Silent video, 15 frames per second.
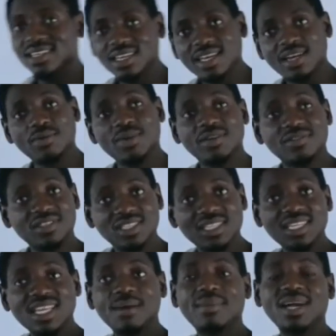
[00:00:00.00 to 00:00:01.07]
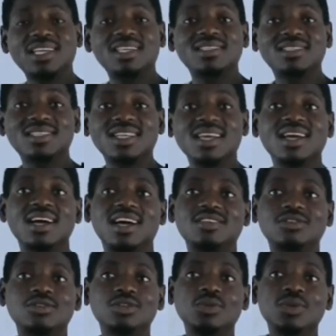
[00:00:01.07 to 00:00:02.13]
And we have seen that marketing has
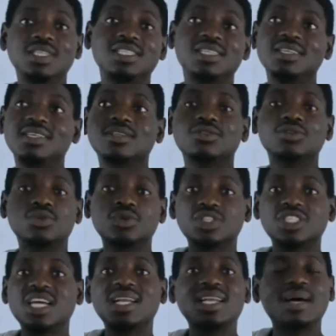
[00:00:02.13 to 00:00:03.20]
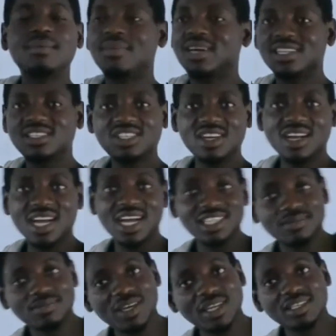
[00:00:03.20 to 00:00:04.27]
to do with the social and managerial
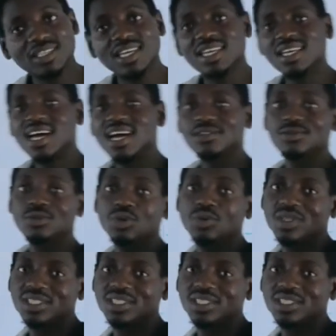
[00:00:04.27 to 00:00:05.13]
aspect that has to do with